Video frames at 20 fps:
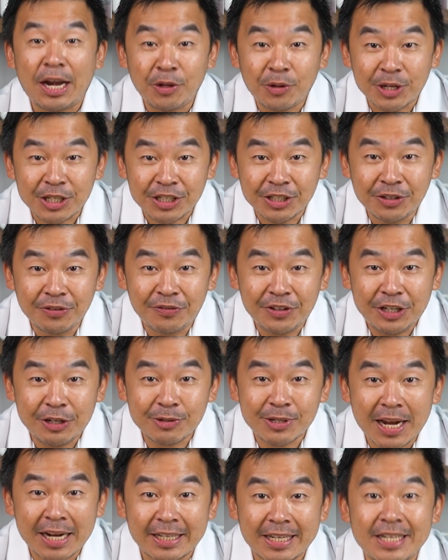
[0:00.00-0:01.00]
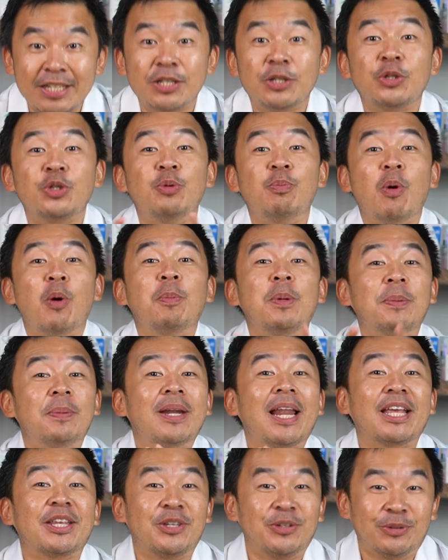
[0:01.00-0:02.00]
educational videos like this to more
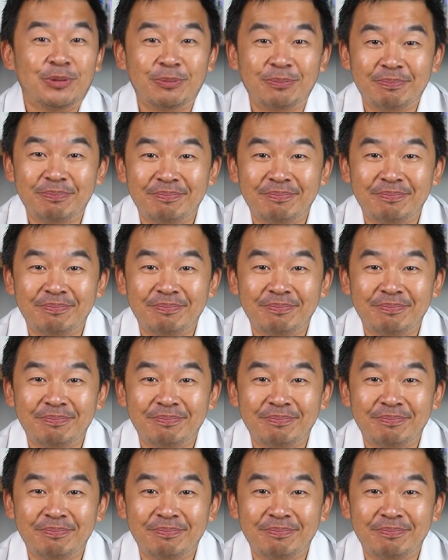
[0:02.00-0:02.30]
people like you.